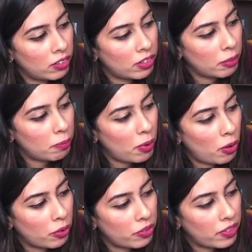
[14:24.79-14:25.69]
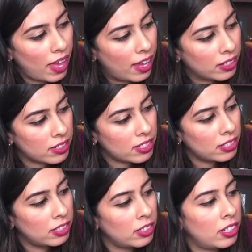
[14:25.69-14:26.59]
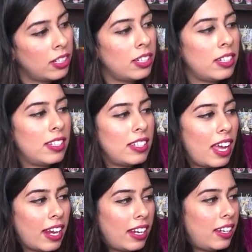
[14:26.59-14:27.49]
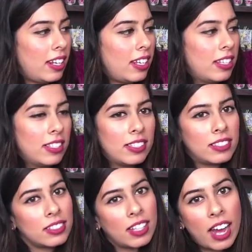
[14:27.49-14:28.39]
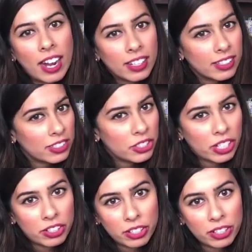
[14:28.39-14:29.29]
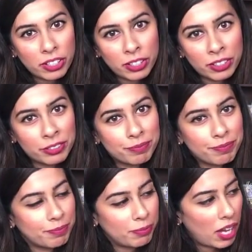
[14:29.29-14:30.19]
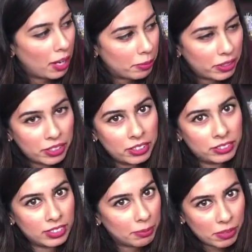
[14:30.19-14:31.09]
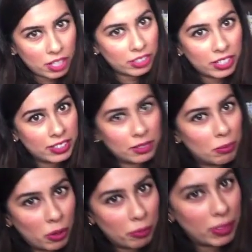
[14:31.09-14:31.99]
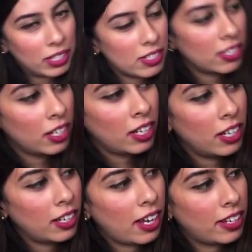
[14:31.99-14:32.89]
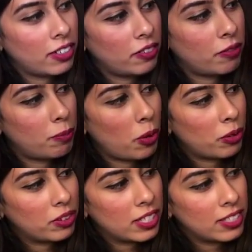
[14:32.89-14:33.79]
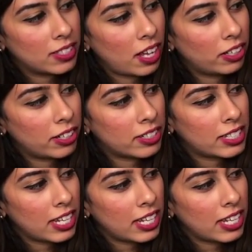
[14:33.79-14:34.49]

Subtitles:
They're both that 90s Kylie Jenner popular lip color at the moment, kind of both these colors.